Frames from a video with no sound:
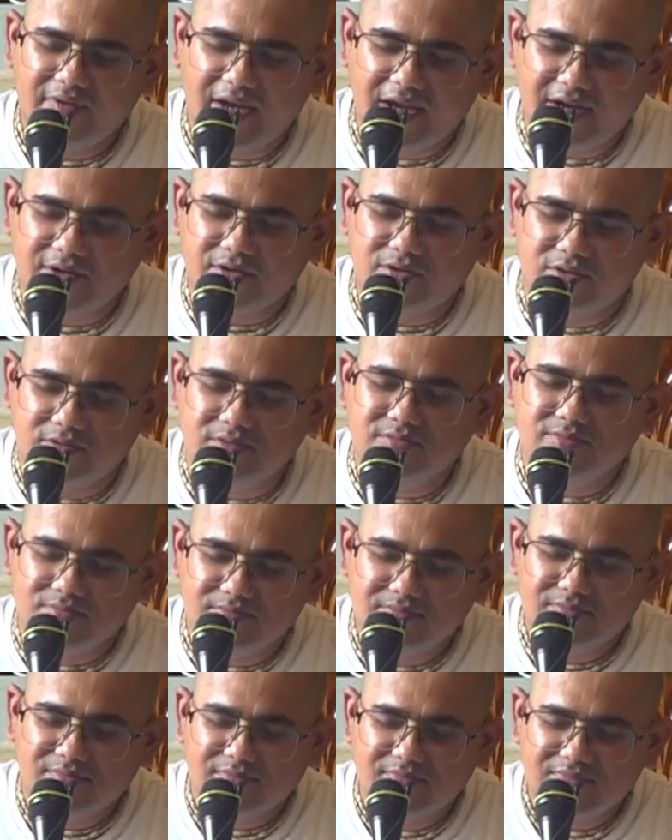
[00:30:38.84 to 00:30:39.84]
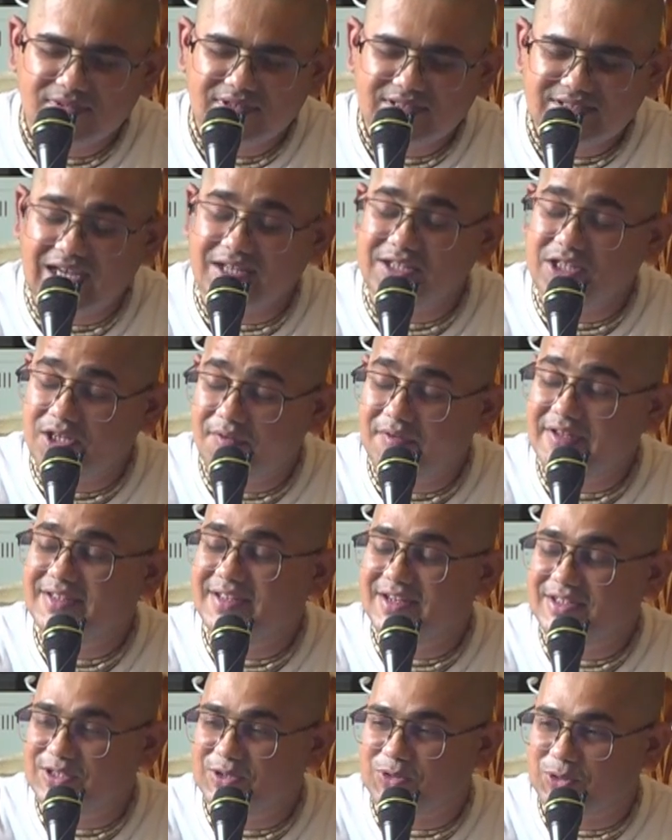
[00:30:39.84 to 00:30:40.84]
trying to santanavana
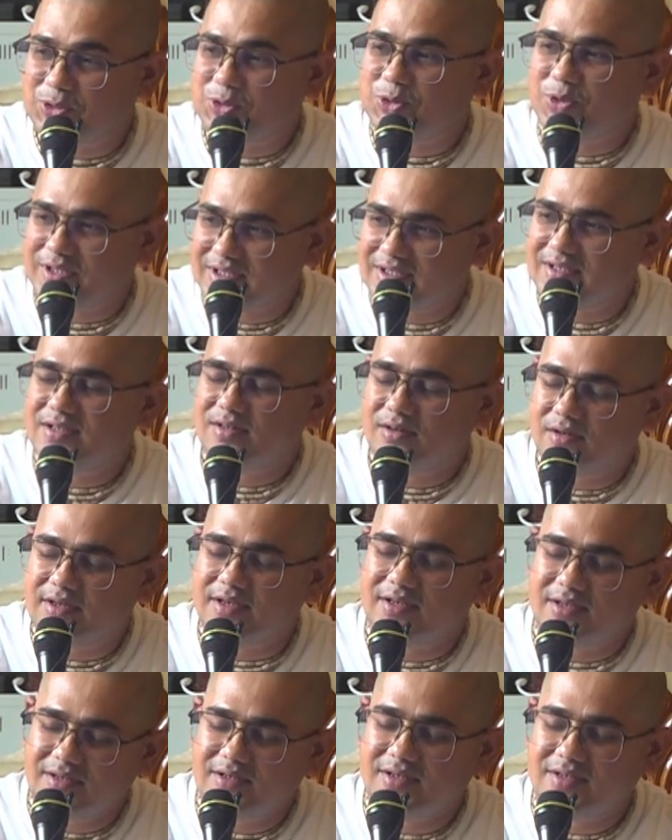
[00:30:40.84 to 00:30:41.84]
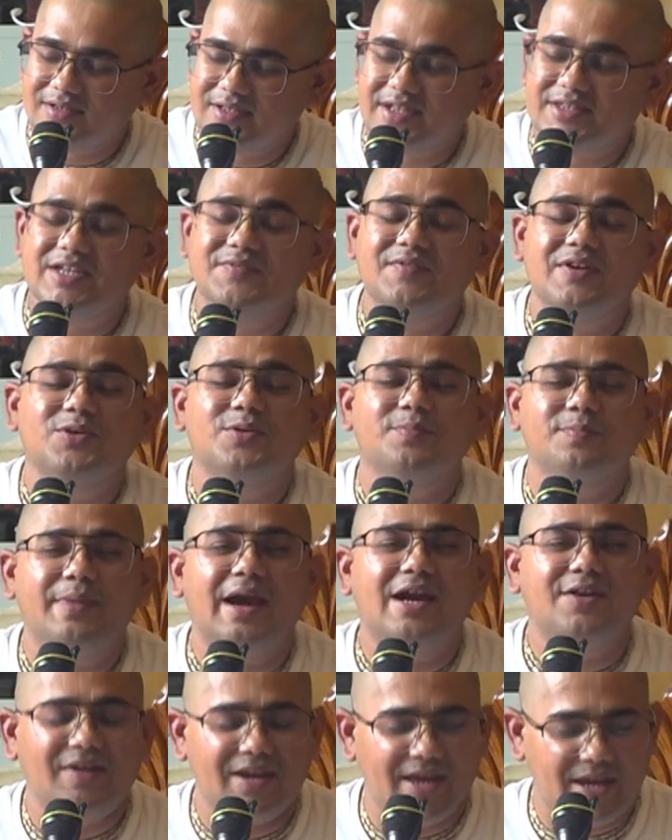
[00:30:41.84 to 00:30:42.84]
derite khud ko ki, okay, nothing
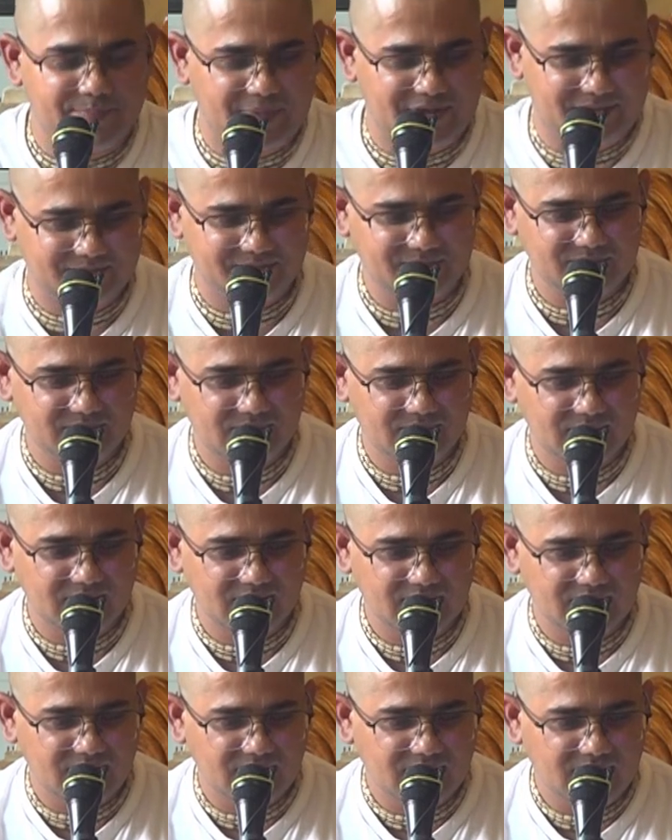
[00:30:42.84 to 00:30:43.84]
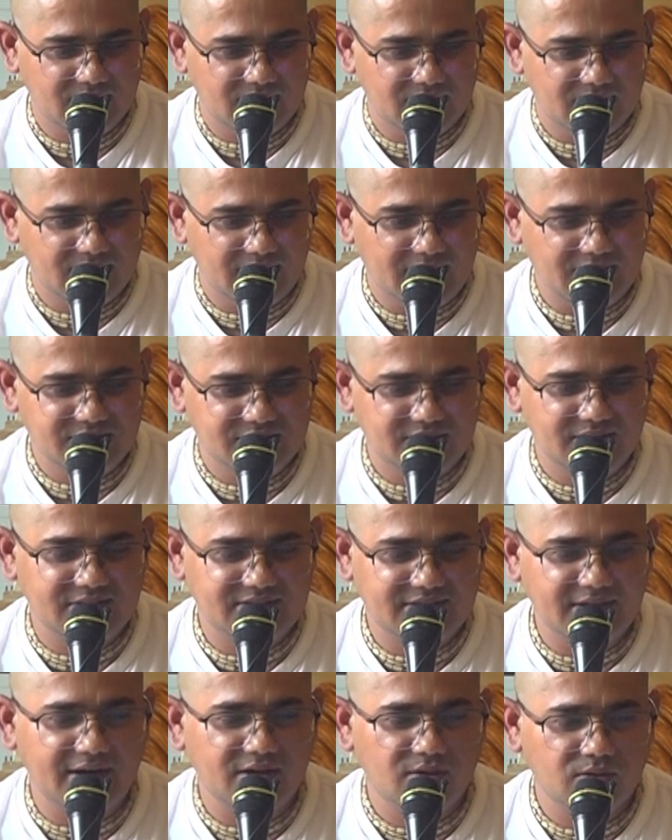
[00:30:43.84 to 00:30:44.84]
bad will happen. And she
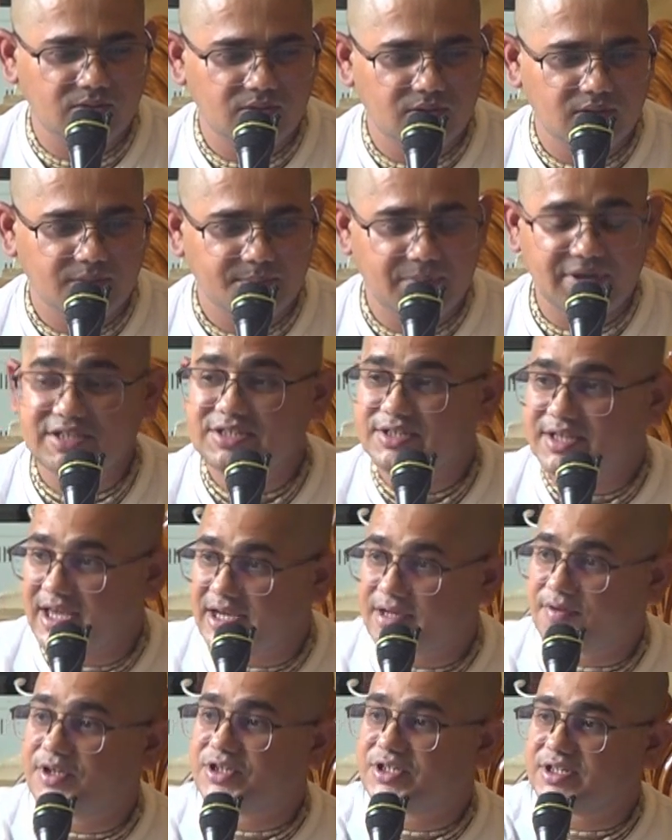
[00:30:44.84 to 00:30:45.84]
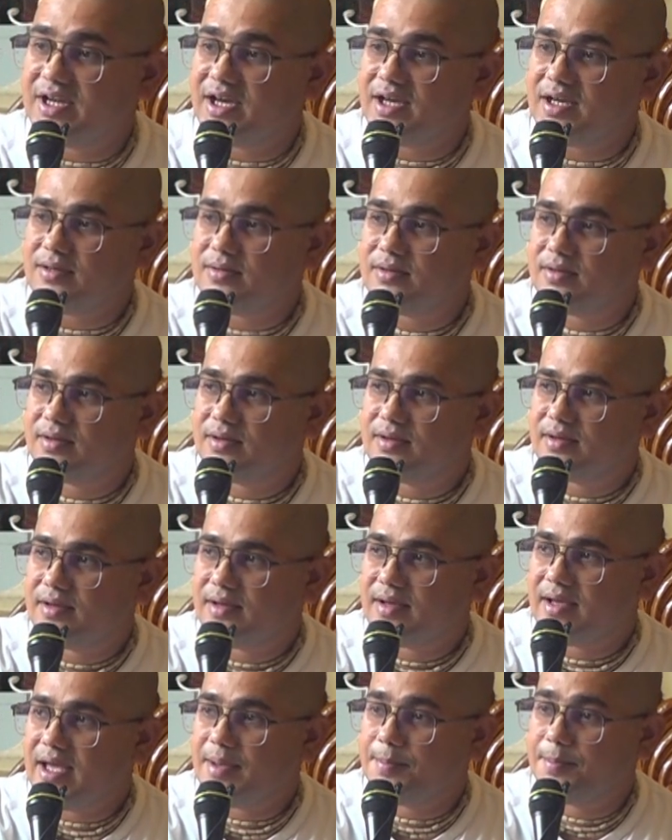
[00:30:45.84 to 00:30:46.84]
said, please take Krishna
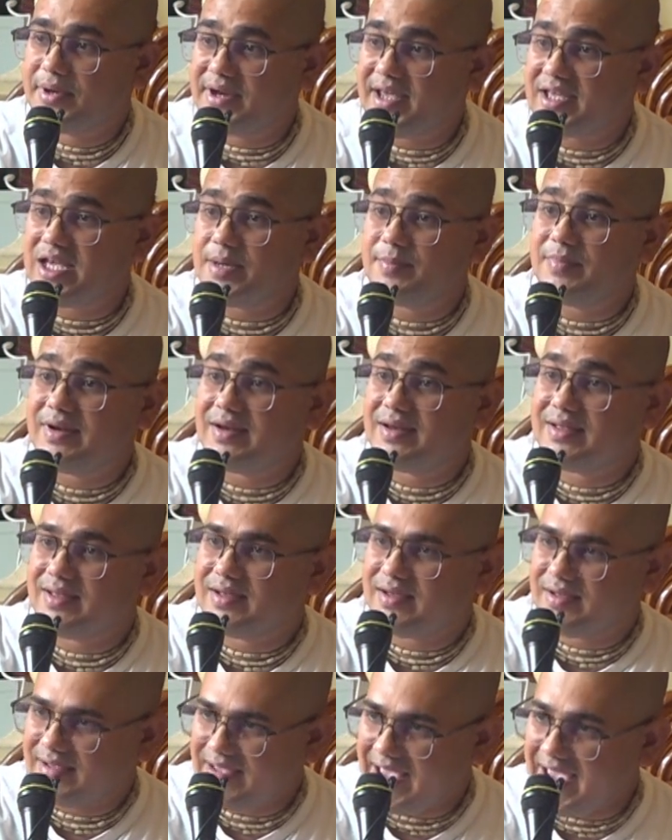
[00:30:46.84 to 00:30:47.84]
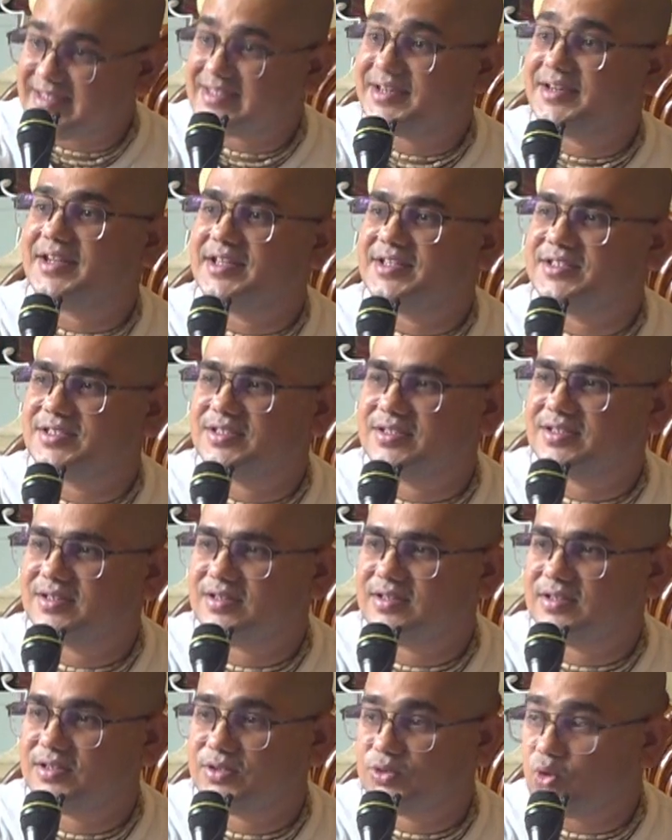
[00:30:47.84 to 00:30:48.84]
and bring him as it is.
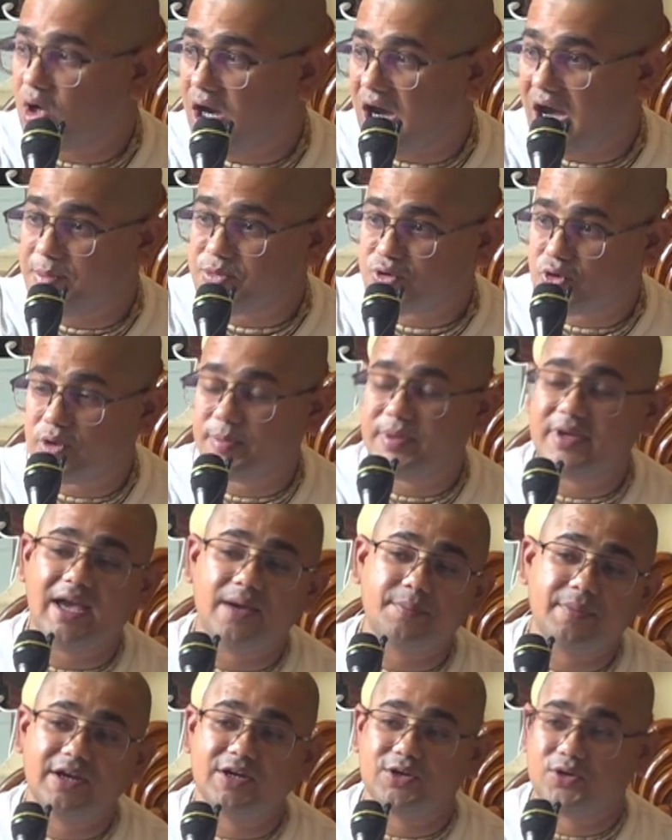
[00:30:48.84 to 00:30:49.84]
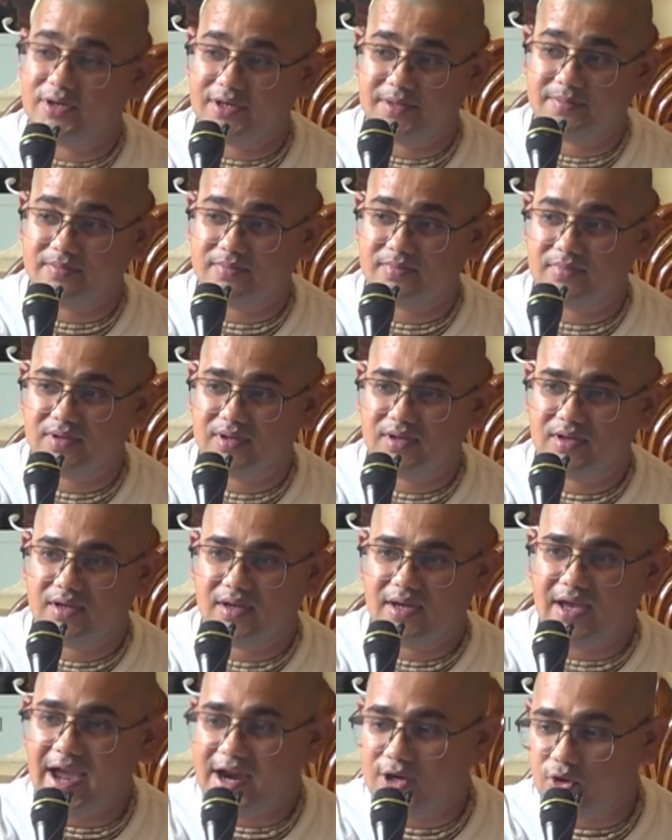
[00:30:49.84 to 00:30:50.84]
No harm should be happening to him.
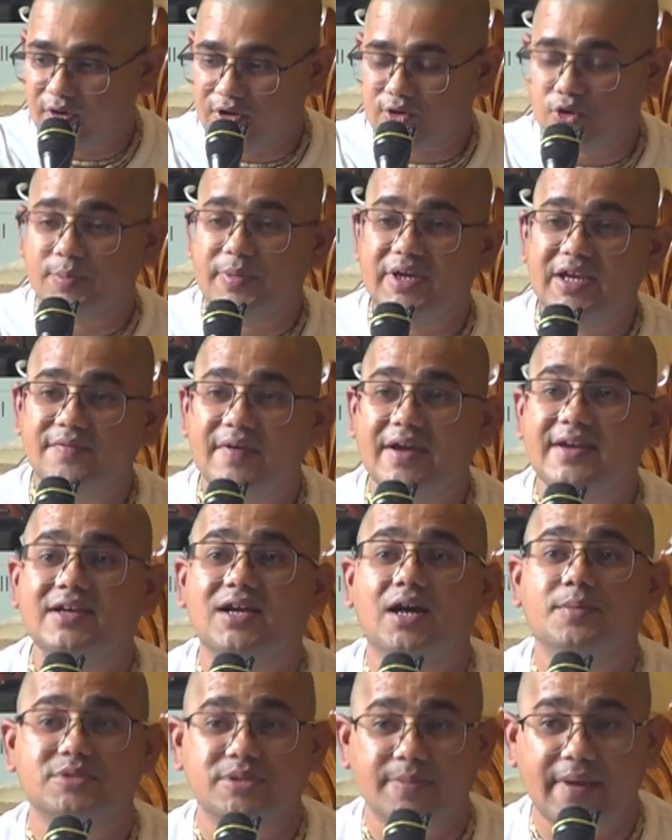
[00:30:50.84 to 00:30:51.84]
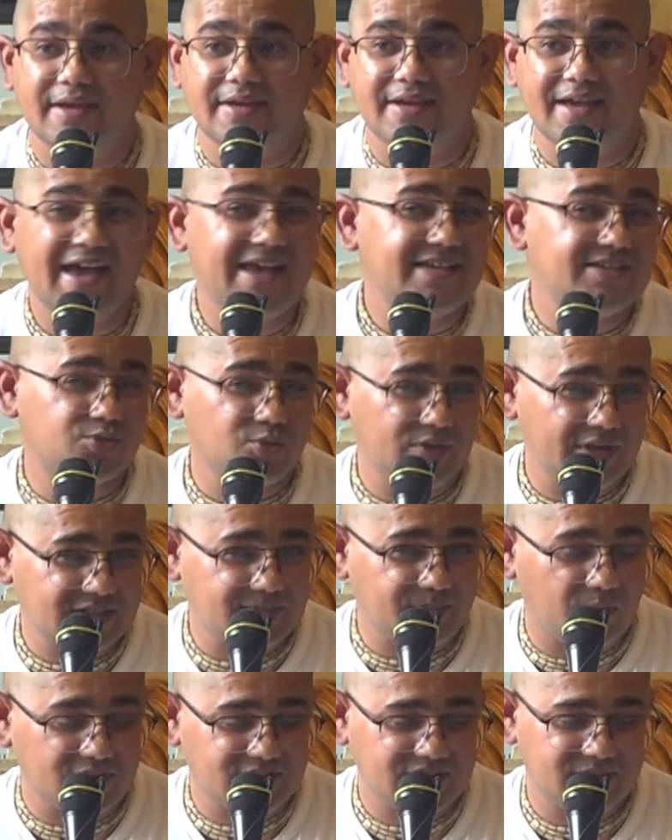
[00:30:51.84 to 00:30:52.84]
Hand over to me when he comes back, as soon
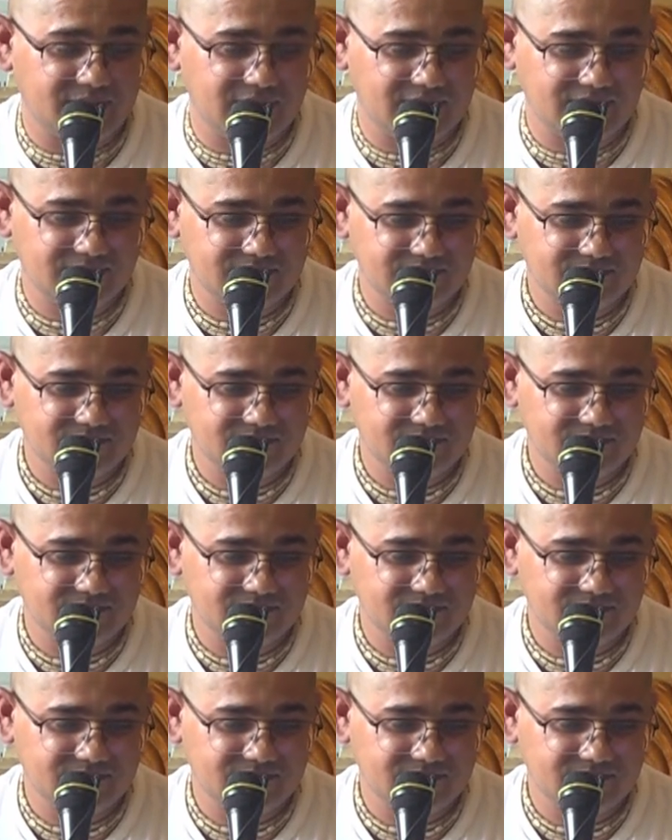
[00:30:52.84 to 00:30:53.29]
as possible.